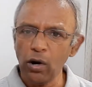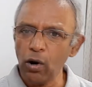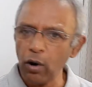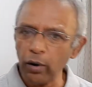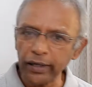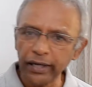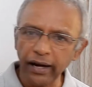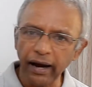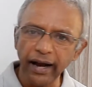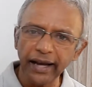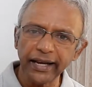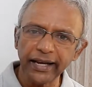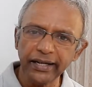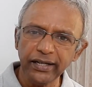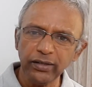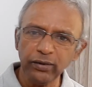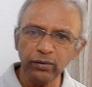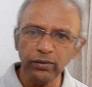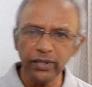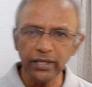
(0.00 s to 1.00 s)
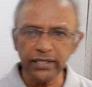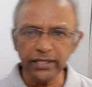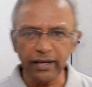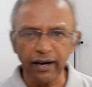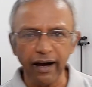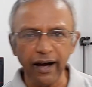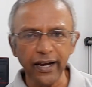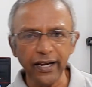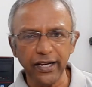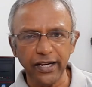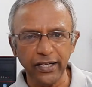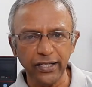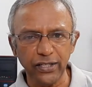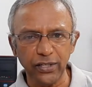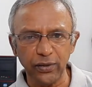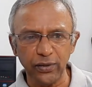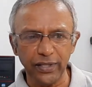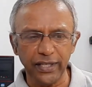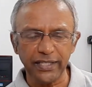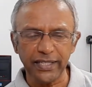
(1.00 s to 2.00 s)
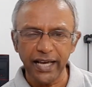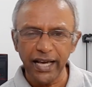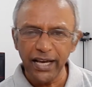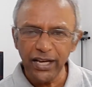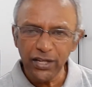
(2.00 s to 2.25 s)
Okay, I can do this. I can do this.